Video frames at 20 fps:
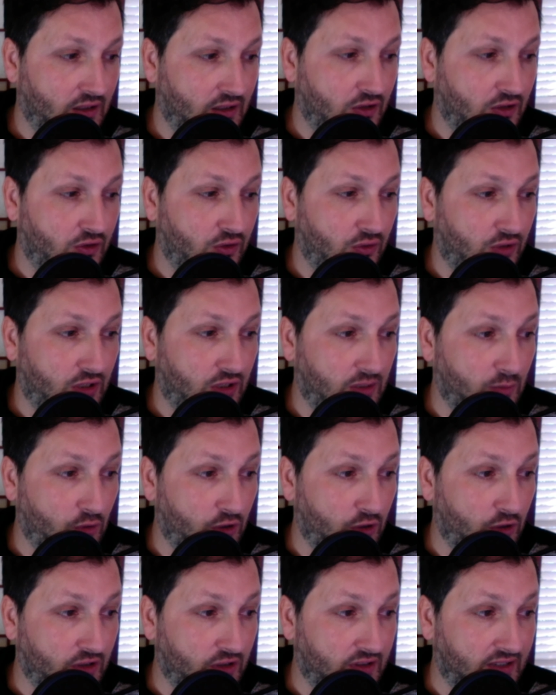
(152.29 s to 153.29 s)
Sushi more
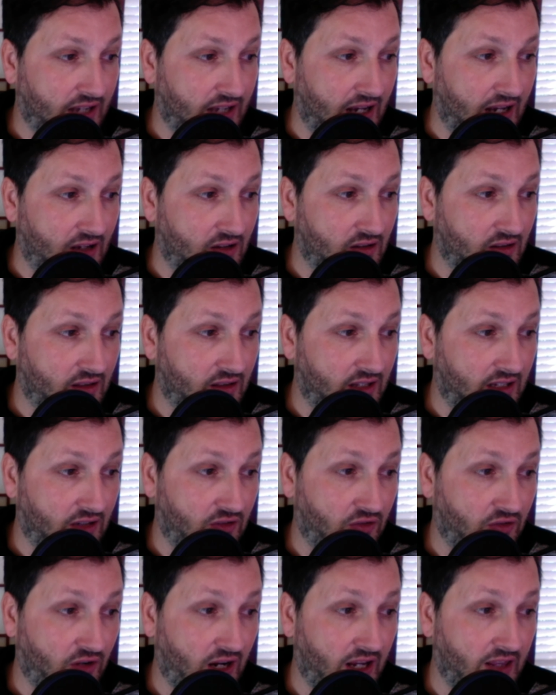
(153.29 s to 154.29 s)
your style? Then
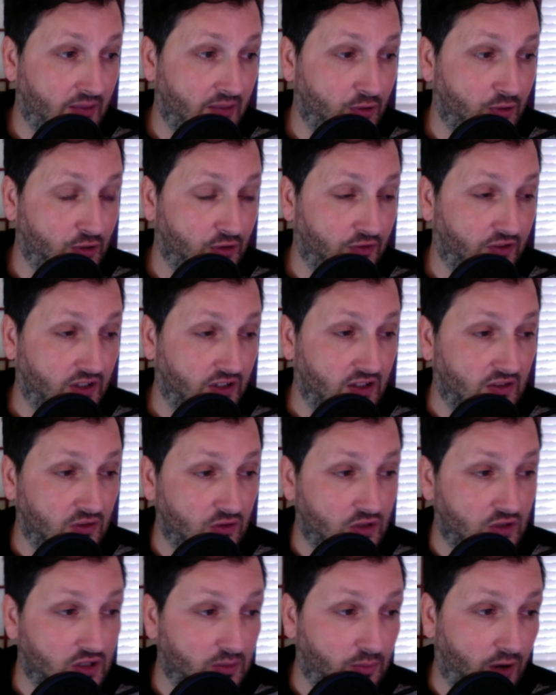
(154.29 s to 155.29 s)
try the Bluefin
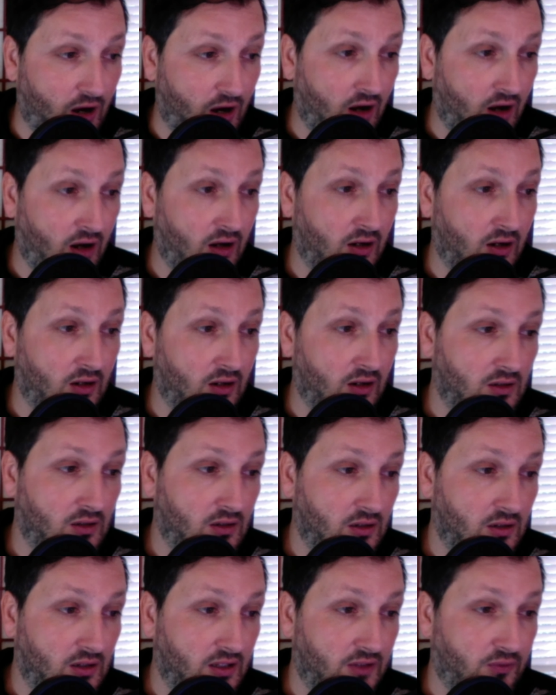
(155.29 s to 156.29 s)
Sushi Bar.
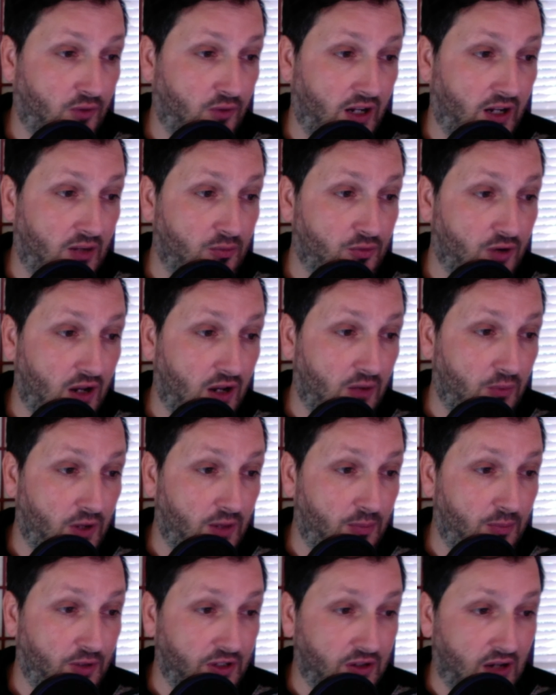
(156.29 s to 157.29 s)
It's right on Broadway,
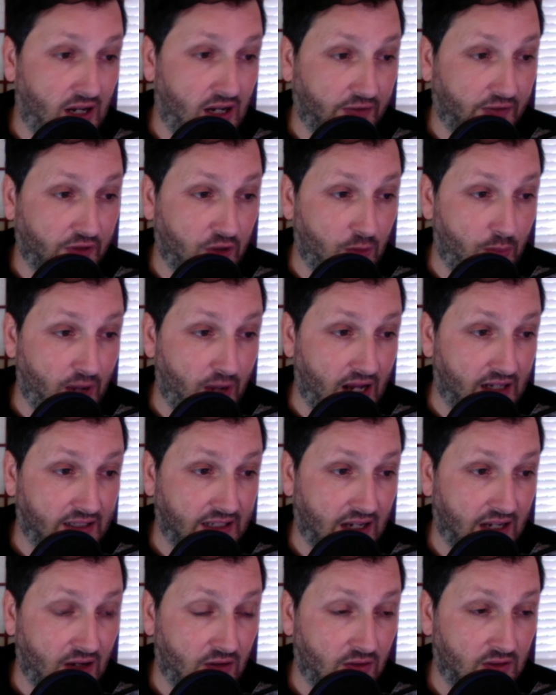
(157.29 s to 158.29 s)
but you'll have to go back
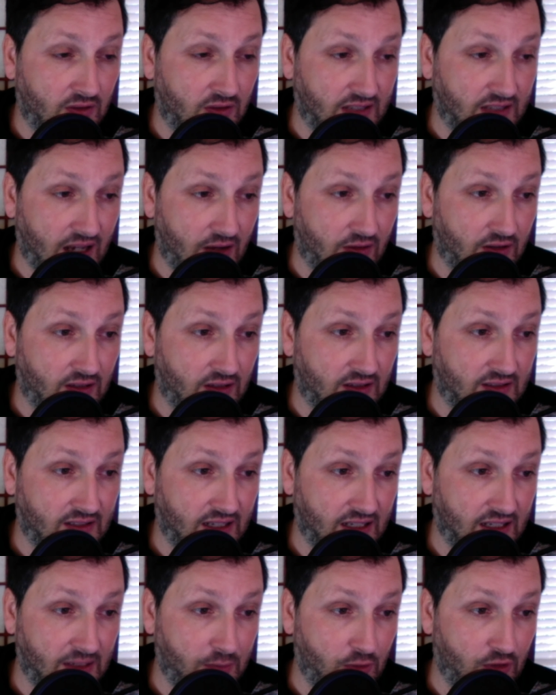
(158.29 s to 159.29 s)
down south to
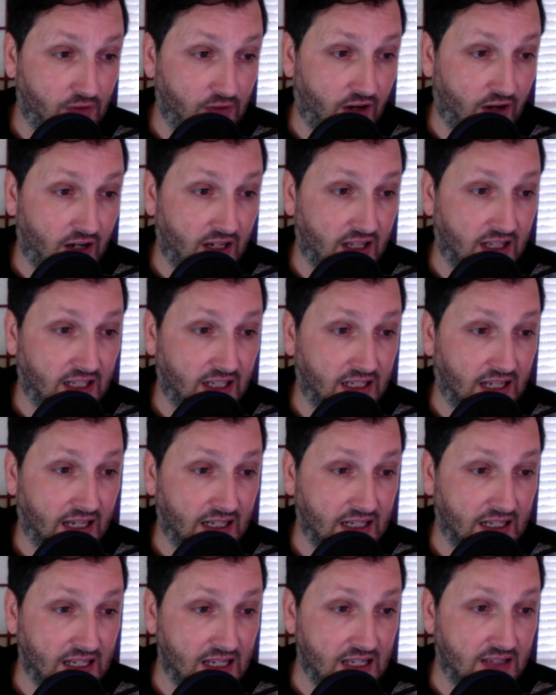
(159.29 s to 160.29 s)
Sandy Boulevard and then
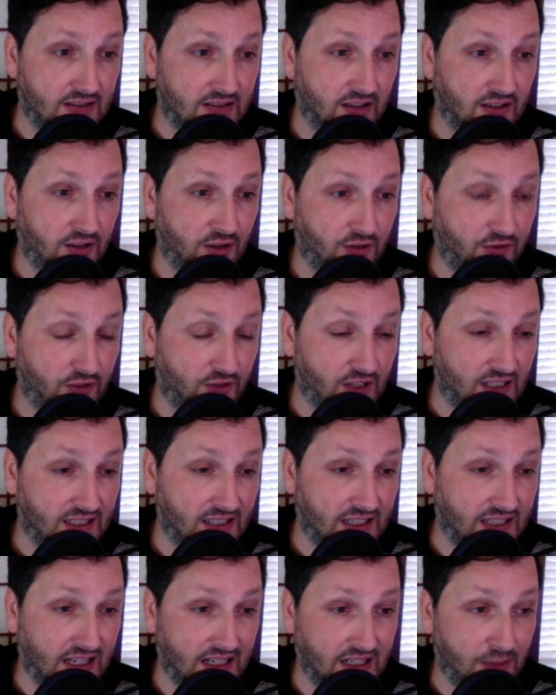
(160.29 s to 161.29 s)
head east and look for the
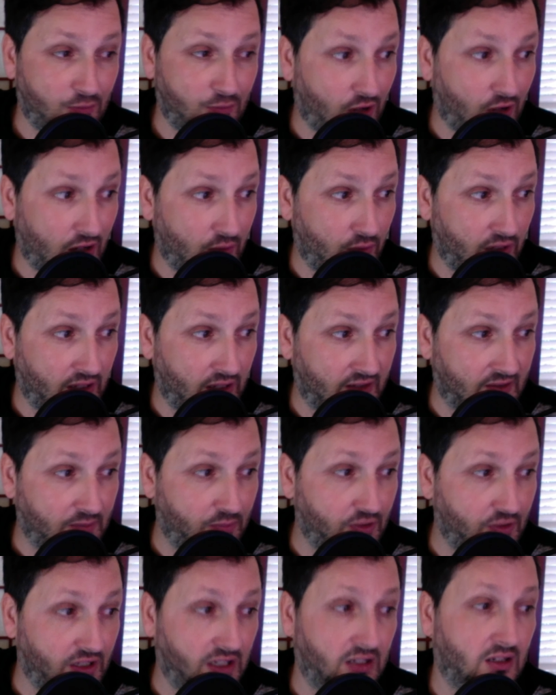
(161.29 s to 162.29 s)
Sandy Broadway
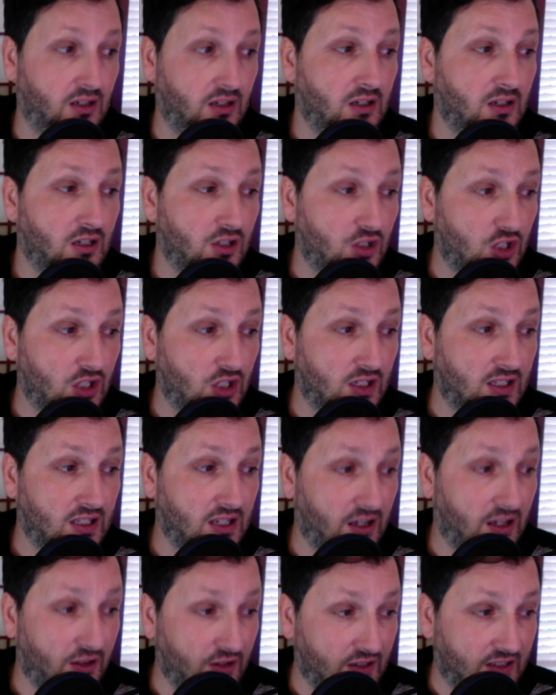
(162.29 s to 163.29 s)
split, just the
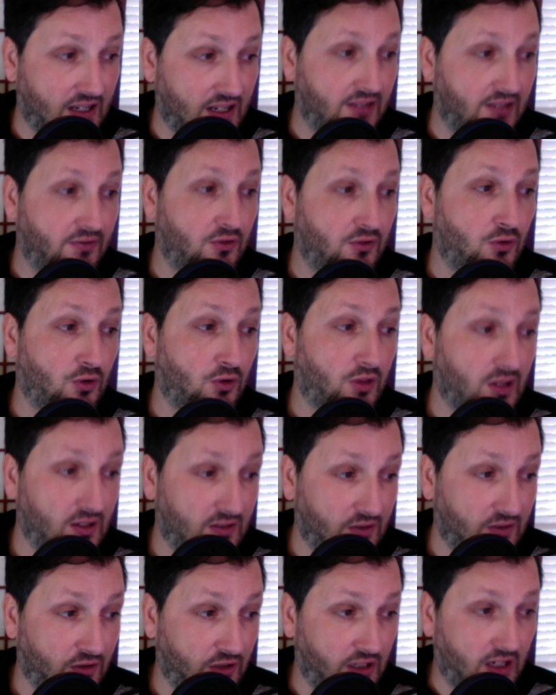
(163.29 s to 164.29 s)
other side of Northeast
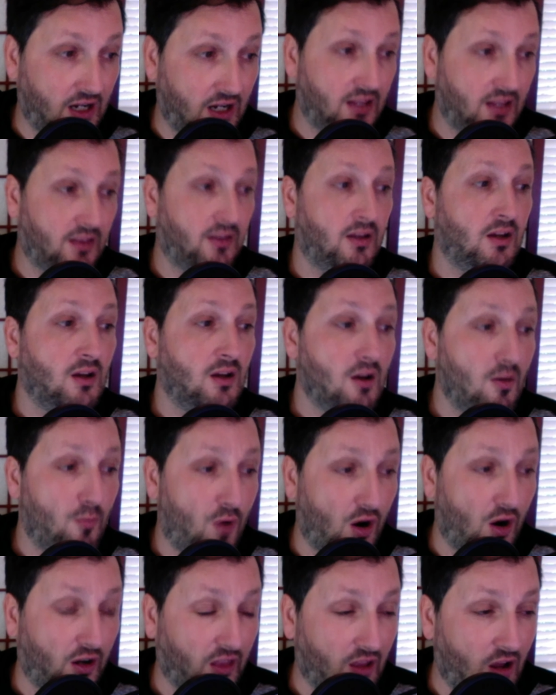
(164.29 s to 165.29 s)
39th.
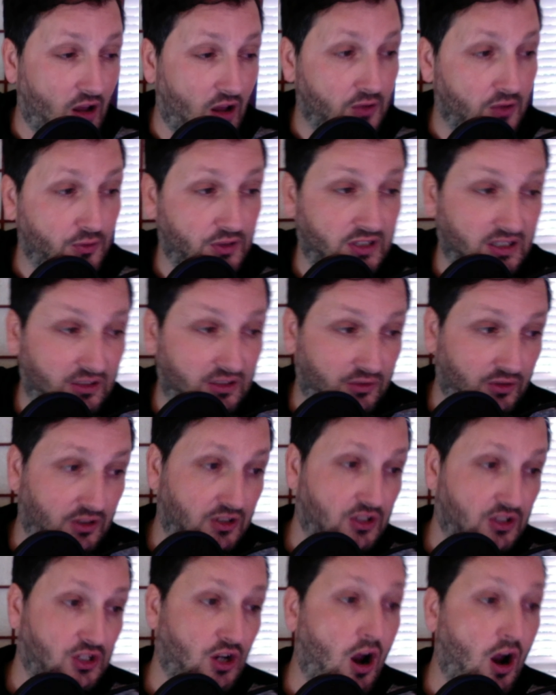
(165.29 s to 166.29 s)
Part of the Hollywood
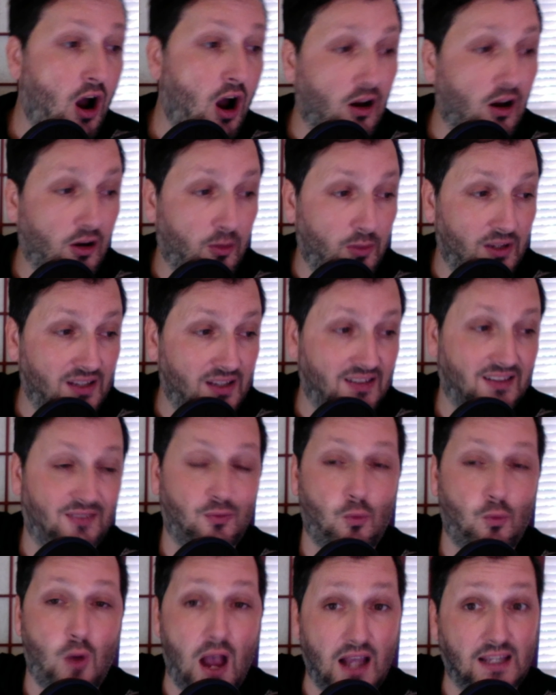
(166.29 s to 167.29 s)
District's charm is its
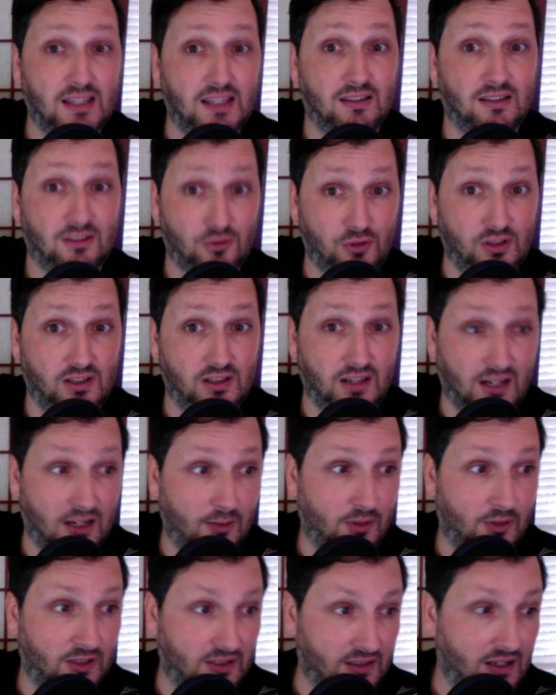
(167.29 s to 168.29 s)
wacky street
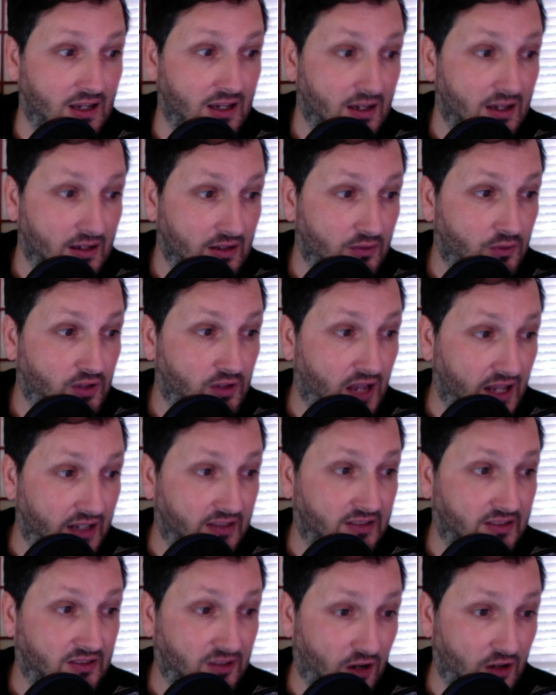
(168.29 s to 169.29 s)
dynamics. It kind of
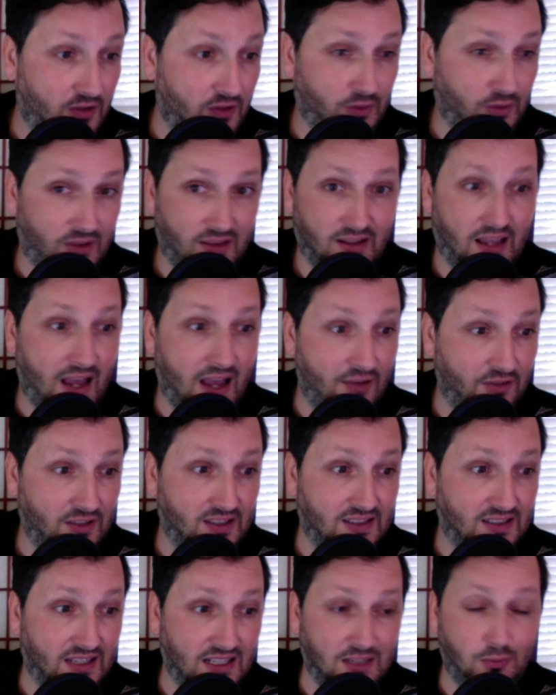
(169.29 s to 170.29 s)
starts with having
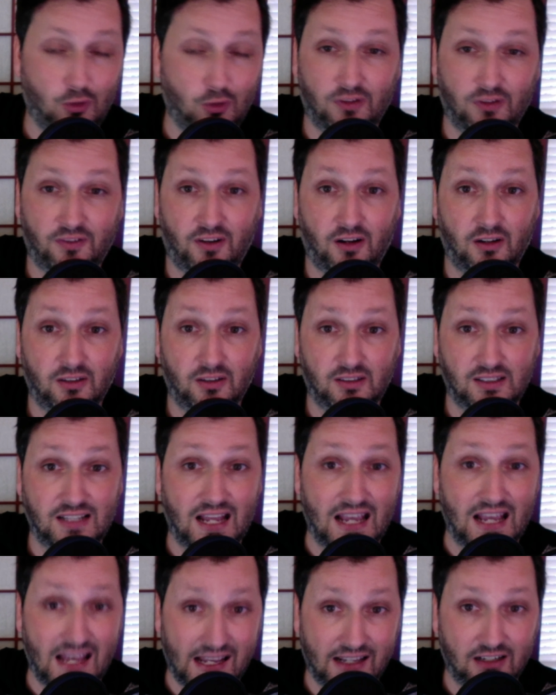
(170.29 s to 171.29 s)
Sandy Boulevard
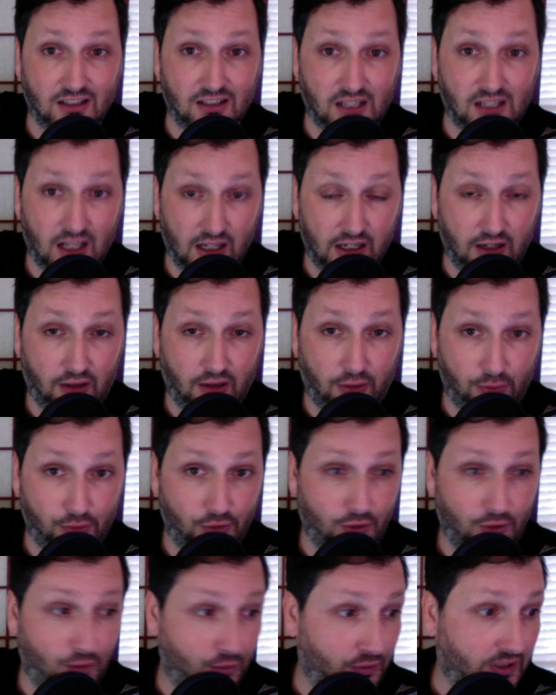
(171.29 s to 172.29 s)
diagonally cutting through
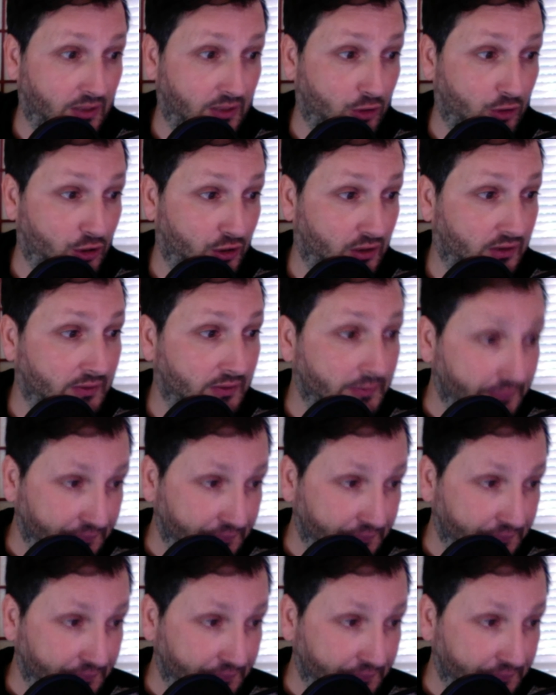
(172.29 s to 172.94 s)
the whole neighborhood.